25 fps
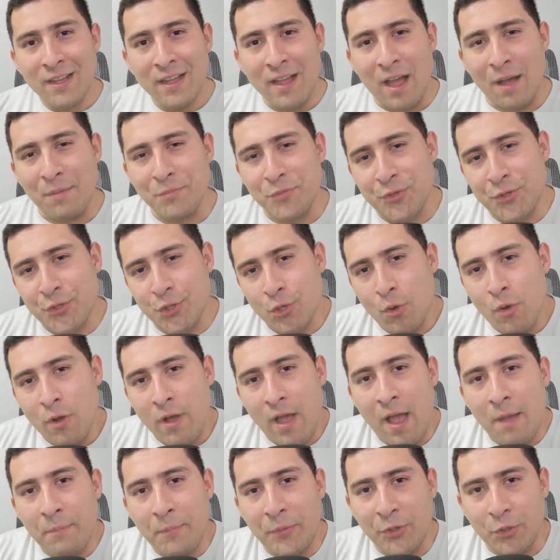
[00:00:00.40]
I'm so
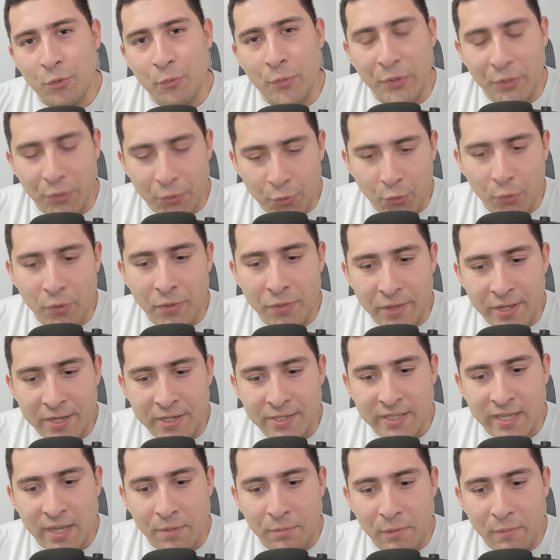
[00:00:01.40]
happy to be doing
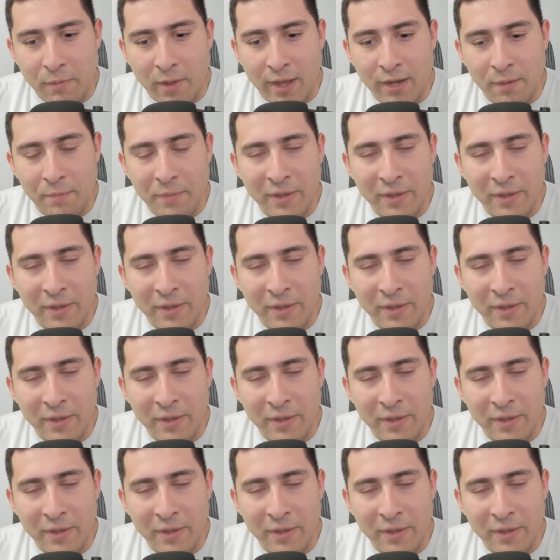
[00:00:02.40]
this, everybody,